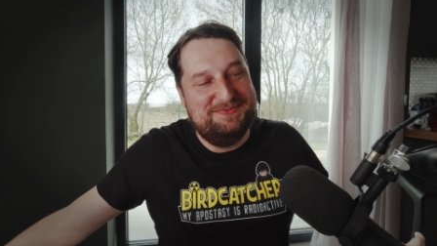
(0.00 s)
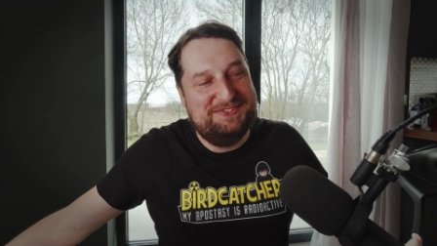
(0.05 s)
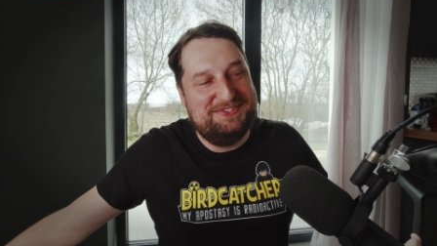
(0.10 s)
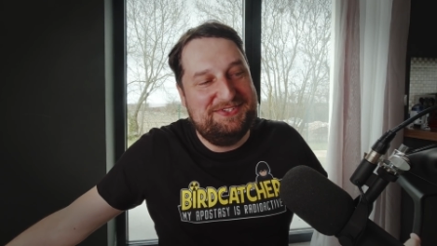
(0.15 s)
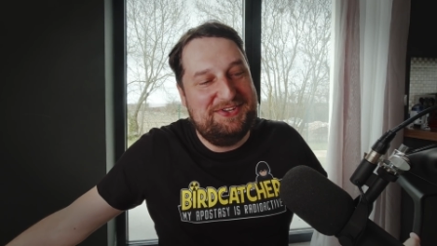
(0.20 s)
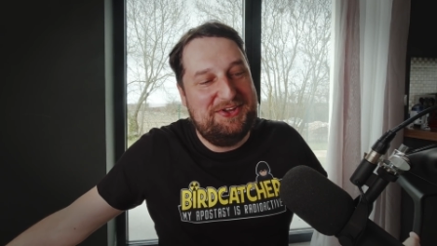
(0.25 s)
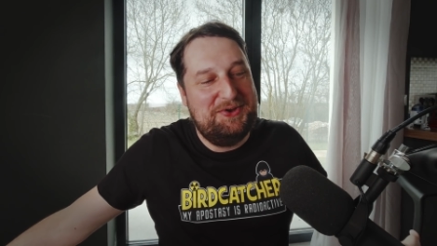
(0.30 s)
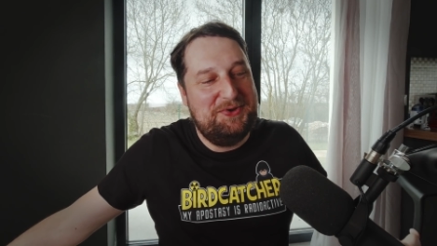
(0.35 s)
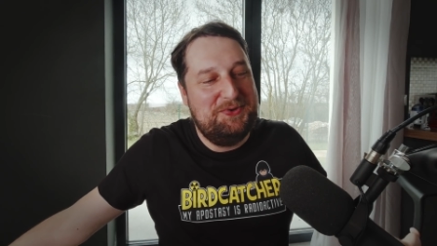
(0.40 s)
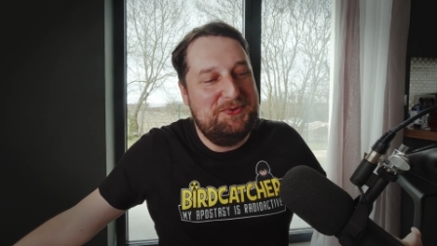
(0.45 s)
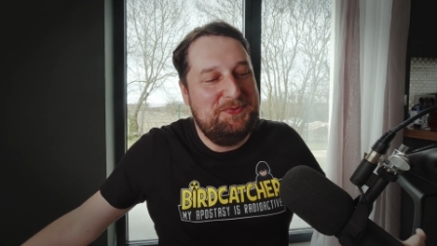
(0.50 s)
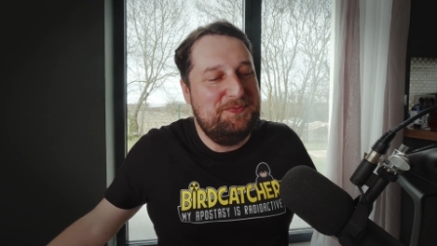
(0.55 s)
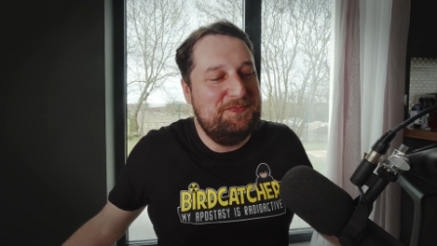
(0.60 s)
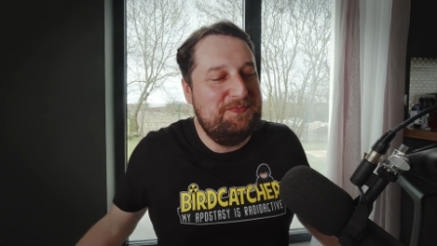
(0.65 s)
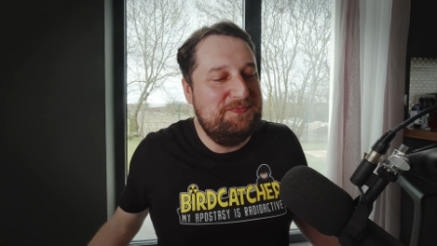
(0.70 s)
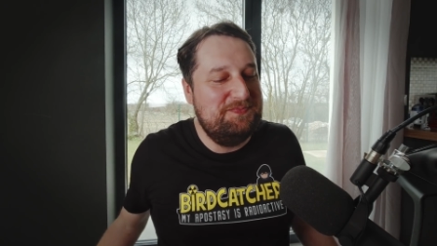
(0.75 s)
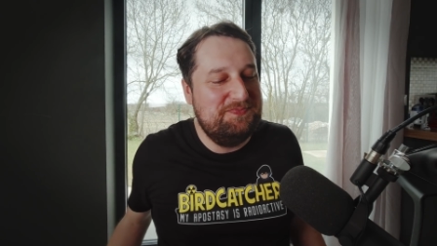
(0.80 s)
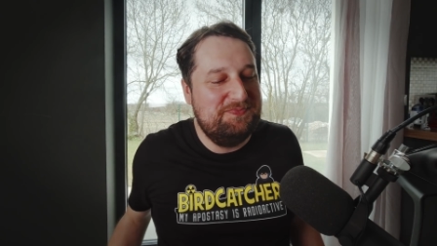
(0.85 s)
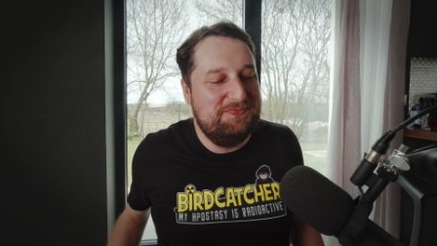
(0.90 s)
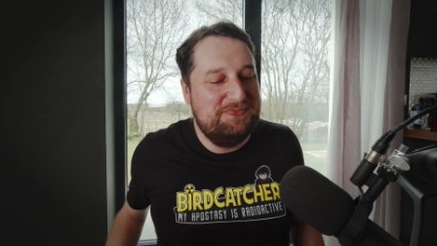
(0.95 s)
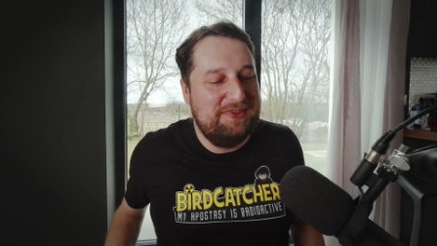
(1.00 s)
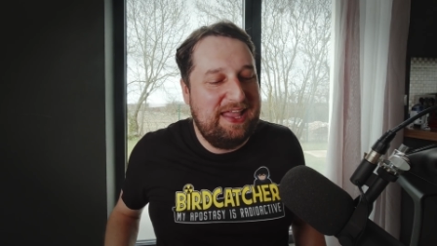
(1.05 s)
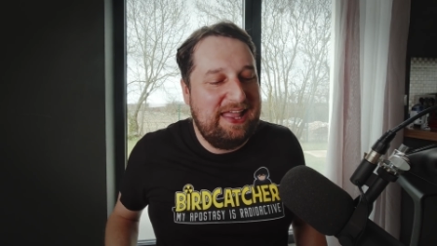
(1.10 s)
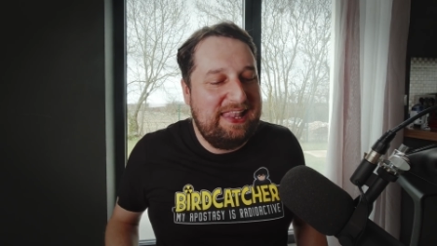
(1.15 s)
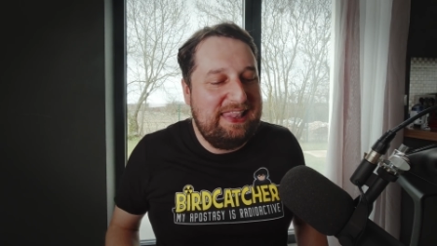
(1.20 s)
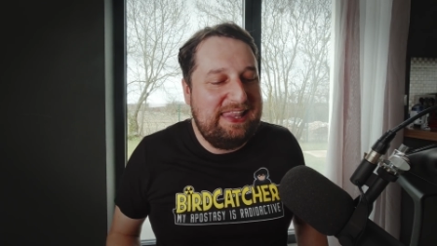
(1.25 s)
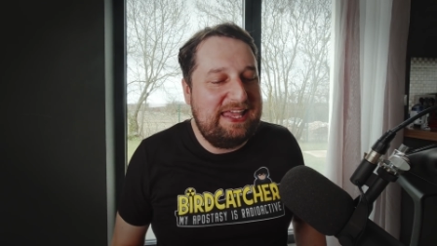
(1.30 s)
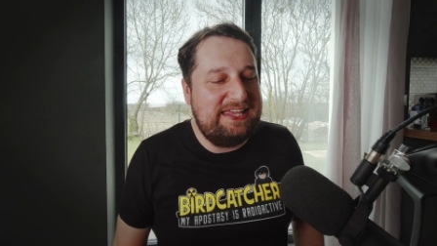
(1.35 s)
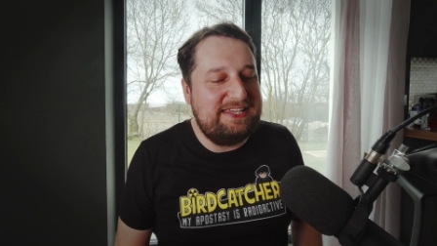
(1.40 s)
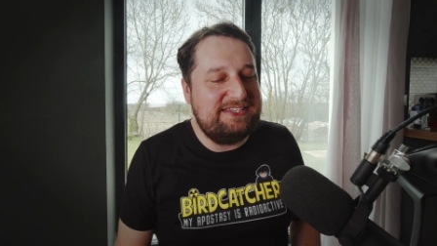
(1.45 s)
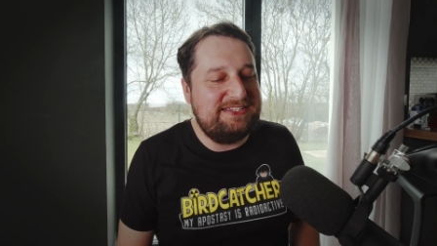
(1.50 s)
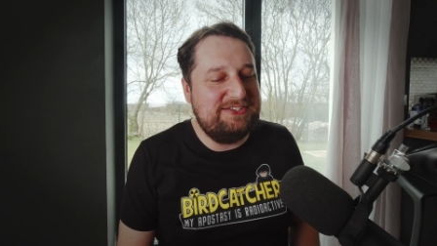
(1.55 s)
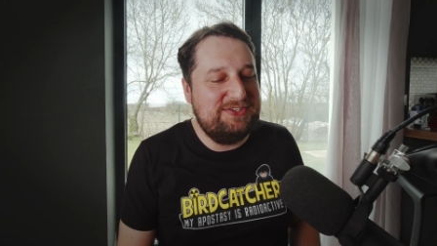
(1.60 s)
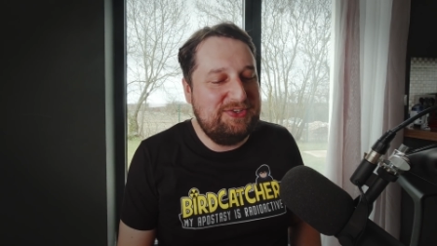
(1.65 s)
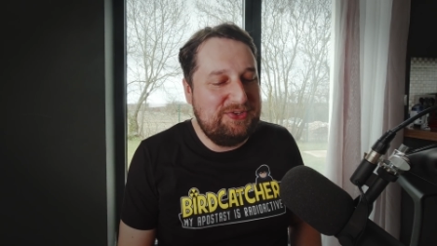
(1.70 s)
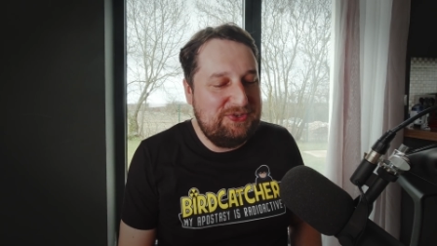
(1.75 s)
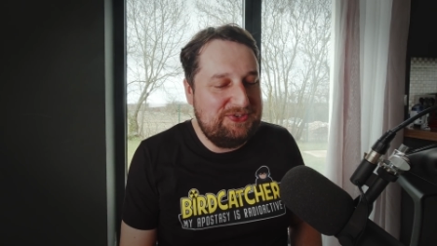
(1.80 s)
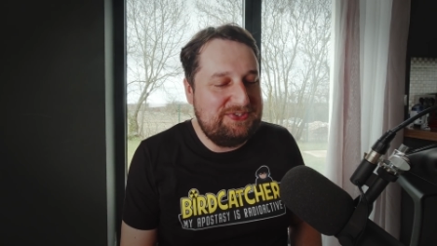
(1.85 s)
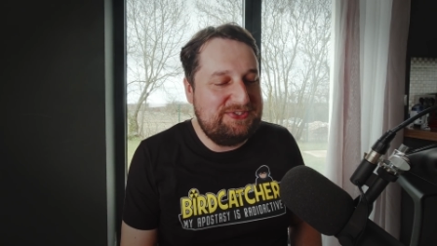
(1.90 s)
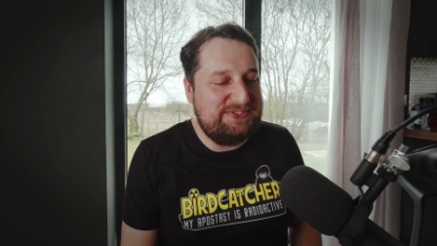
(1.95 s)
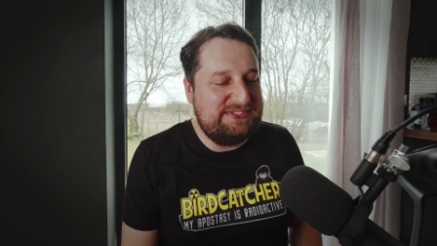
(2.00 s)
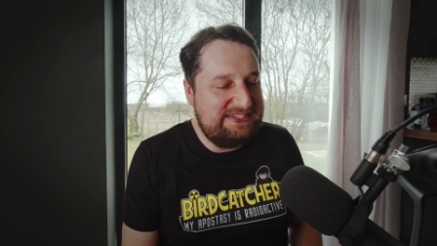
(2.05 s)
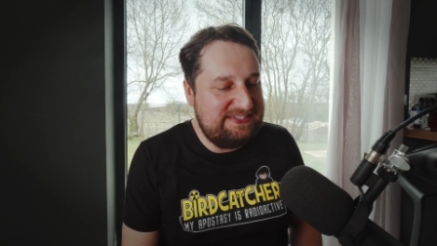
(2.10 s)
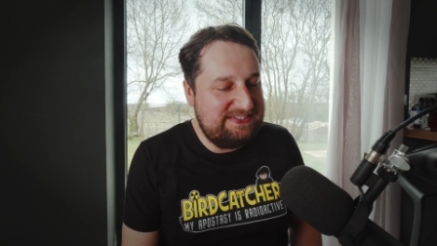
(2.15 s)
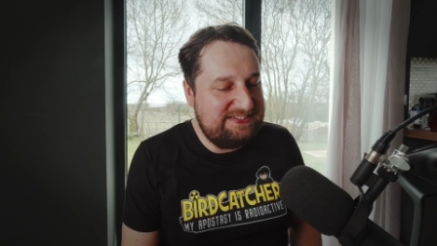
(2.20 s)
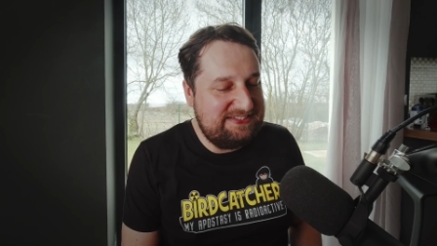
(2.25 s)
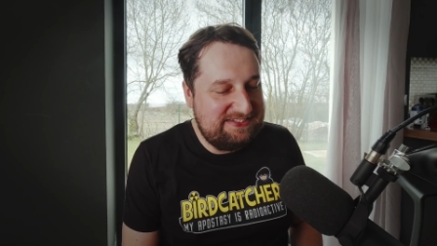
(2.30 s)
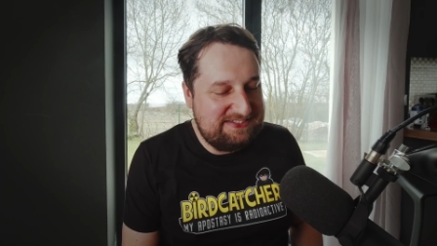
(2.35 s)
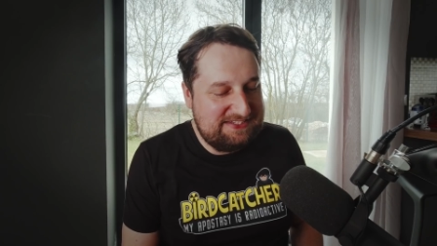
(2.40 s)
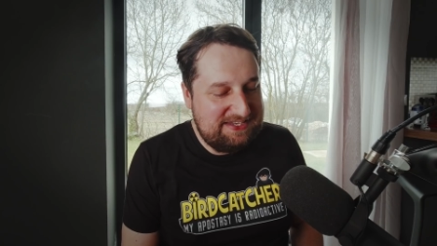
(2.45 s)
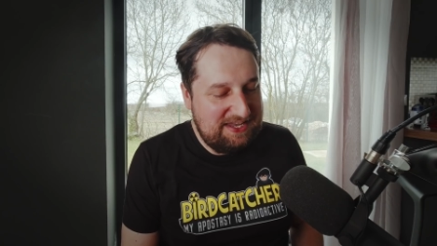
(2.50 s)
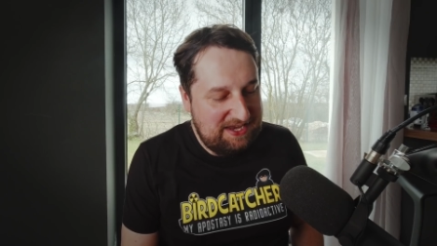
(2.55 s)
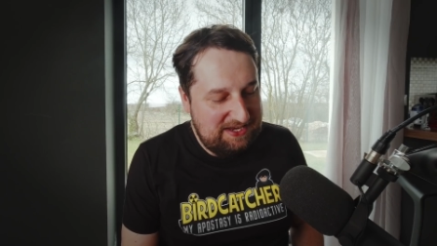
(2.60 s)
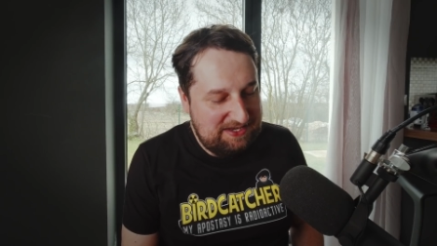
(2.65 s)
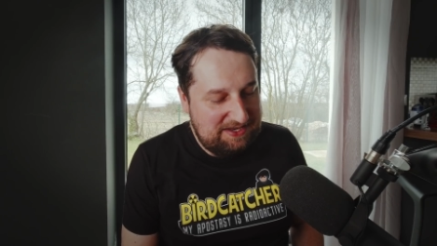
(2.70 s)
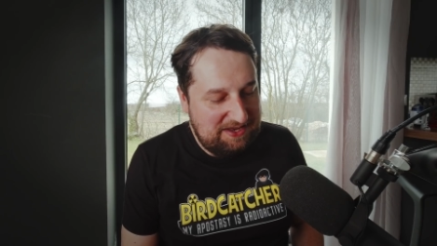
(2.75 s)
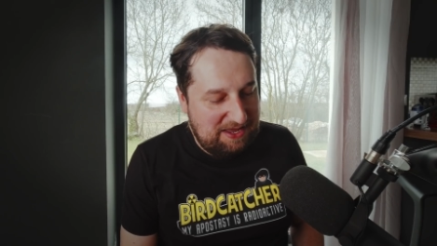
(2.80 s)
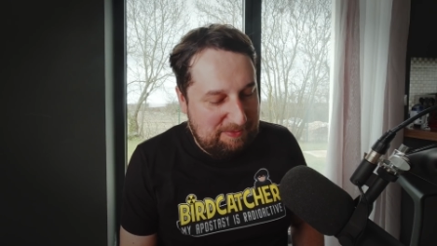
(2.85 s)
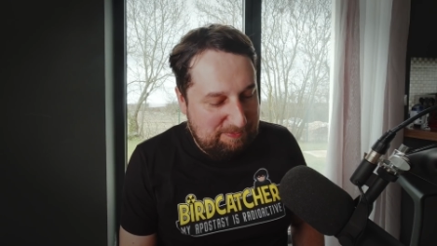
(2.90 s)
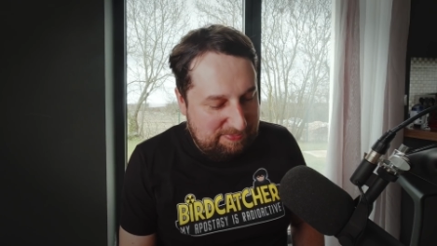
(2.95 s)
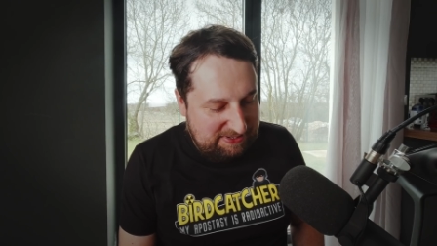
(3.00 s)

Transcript: So let's cut Sister Snyder